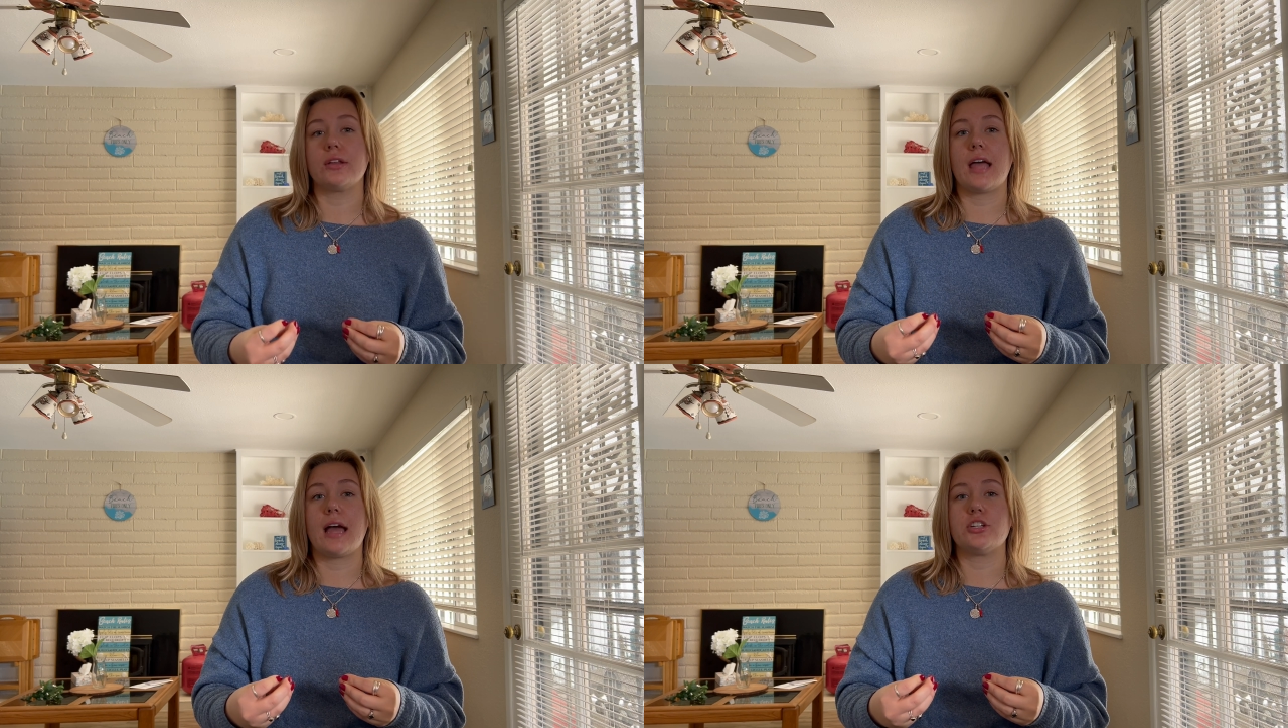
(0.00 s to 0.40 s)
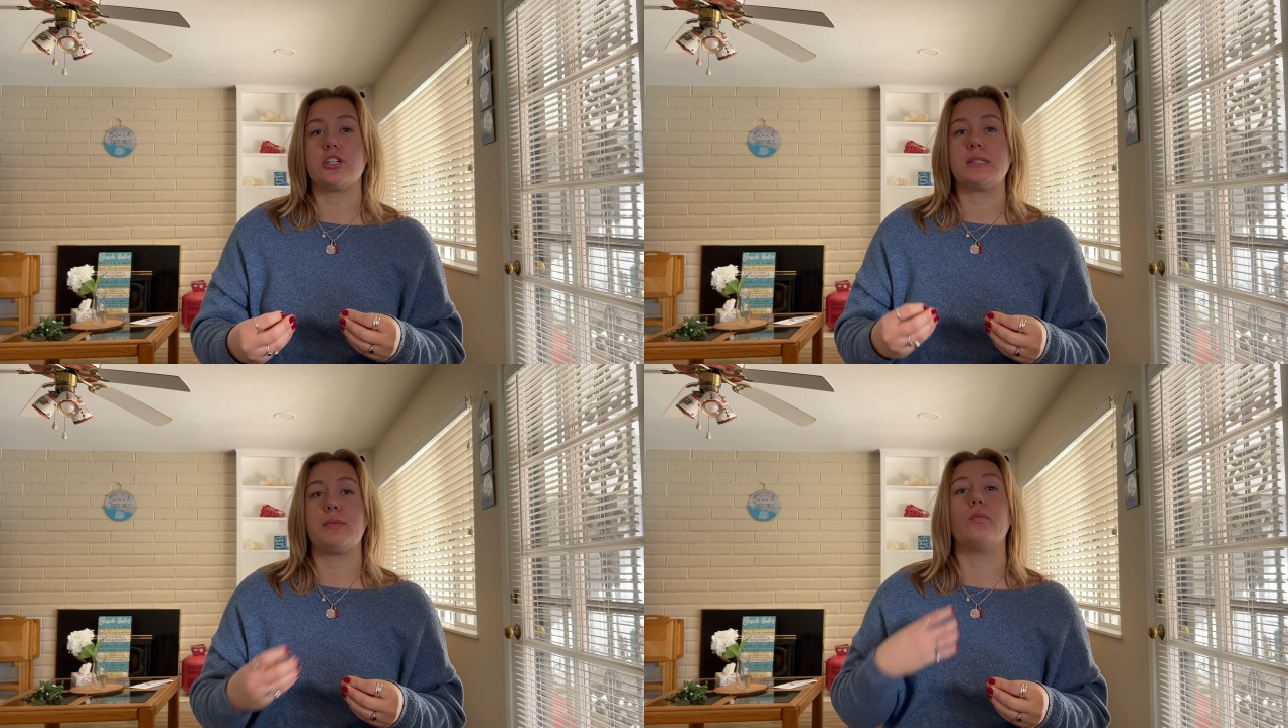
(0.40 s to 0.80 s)
that
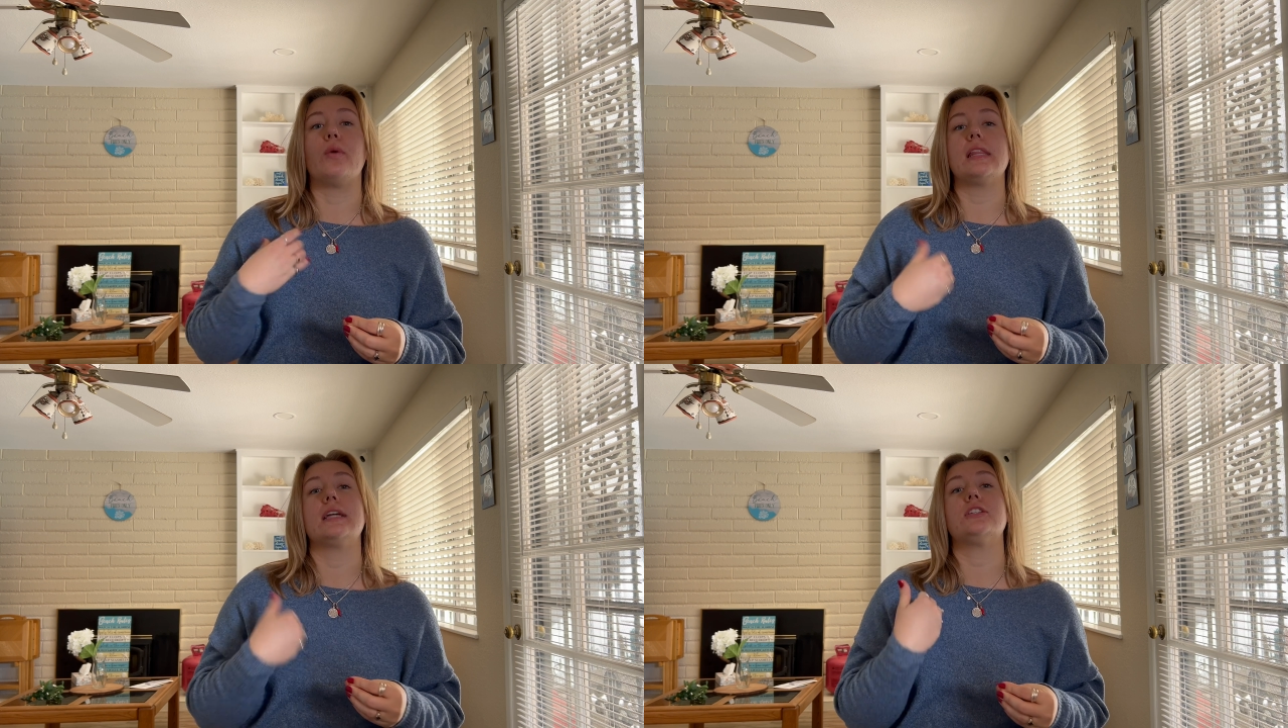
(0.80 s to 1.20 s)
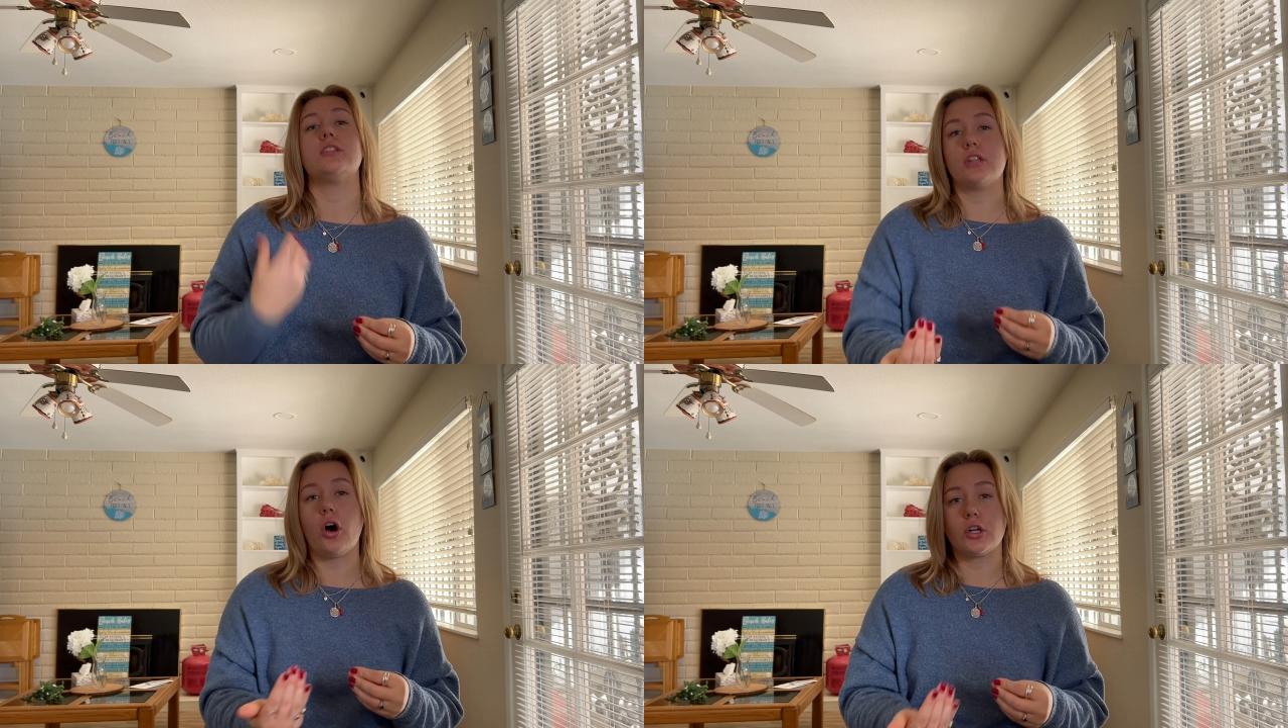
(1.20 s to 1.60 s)
she's been willing to
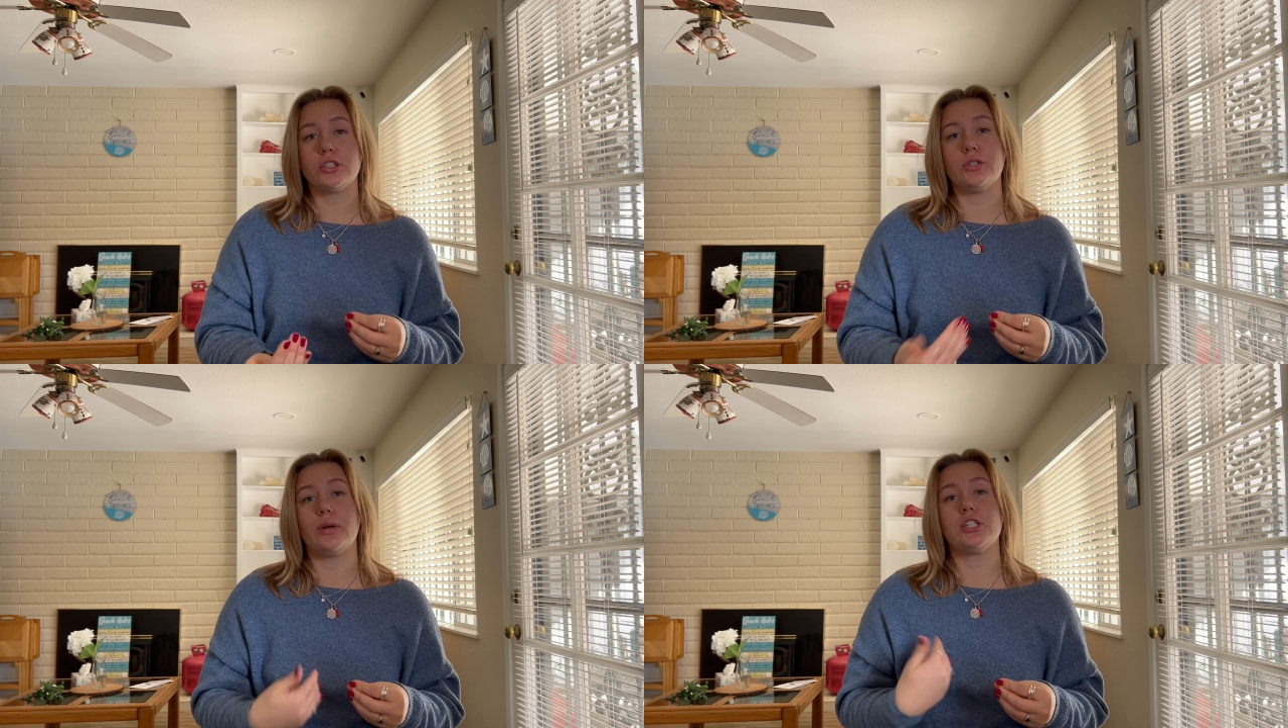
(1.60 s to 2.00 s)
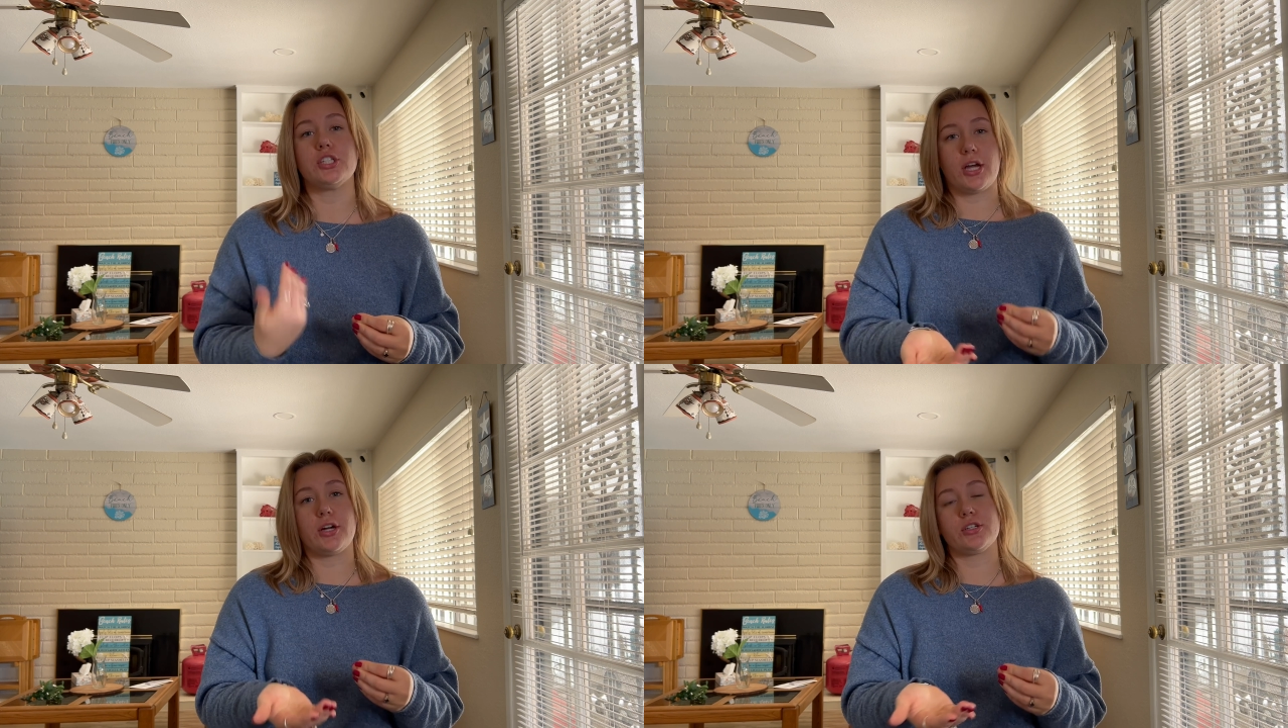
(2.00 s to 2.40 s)
talk to and
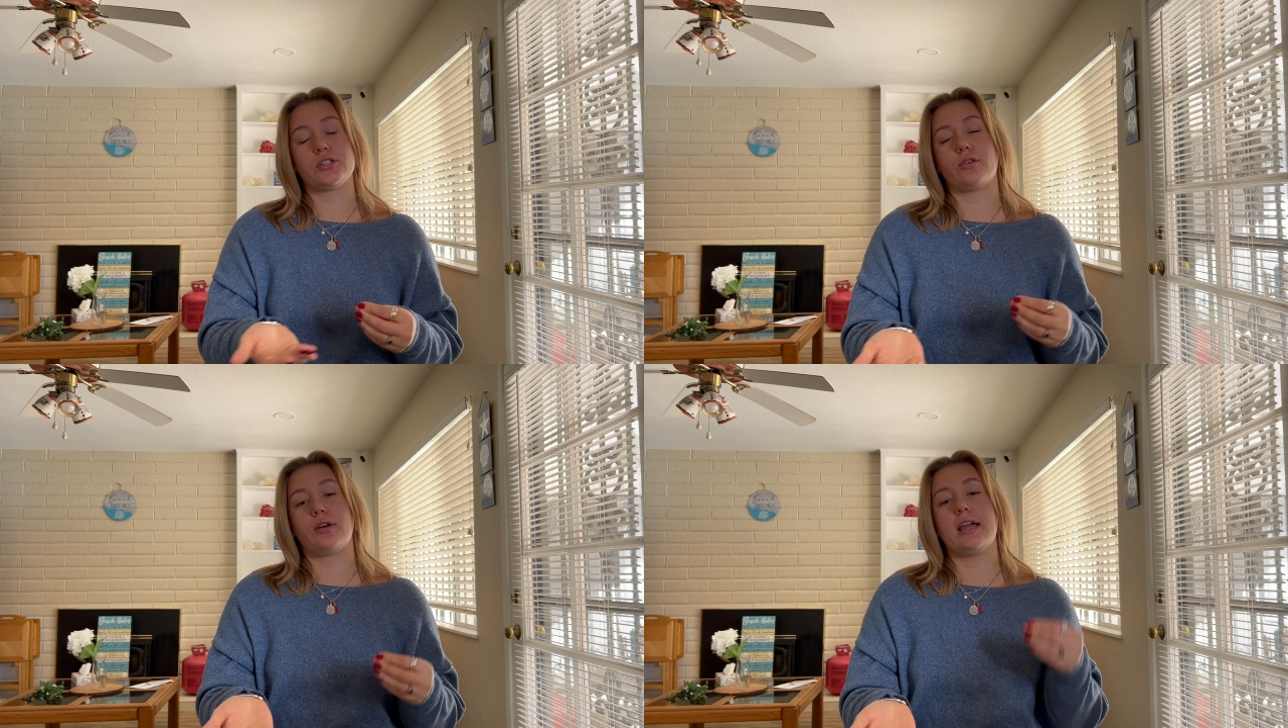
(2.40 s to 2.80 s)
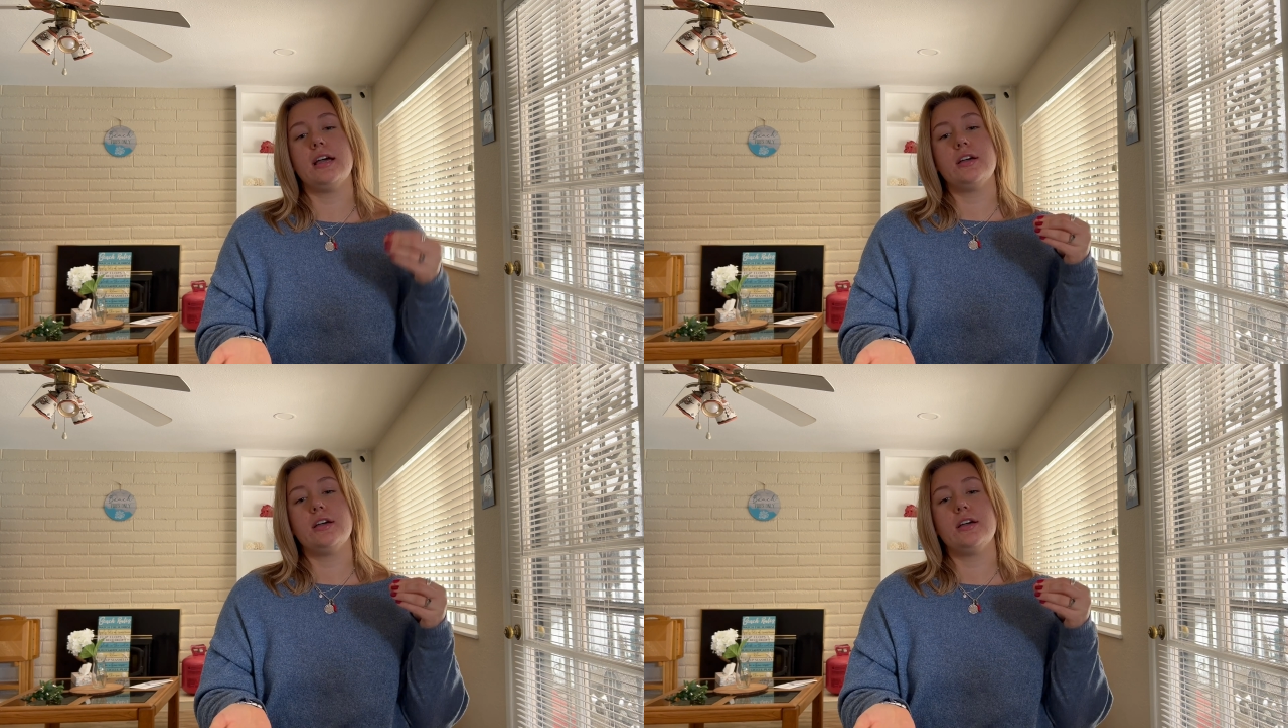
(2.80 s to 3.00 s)
share her story.